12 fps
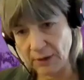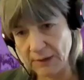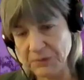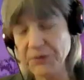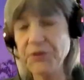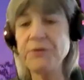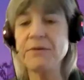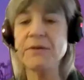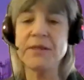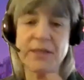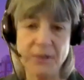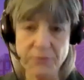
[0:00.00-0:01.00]
programs for
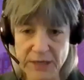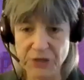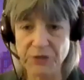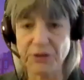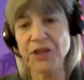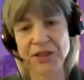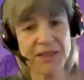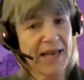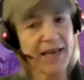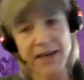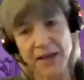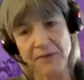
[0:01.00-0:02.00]
students and research because
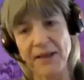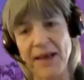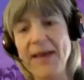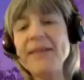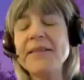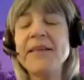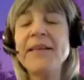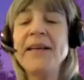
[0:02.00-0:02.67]
they had none of that.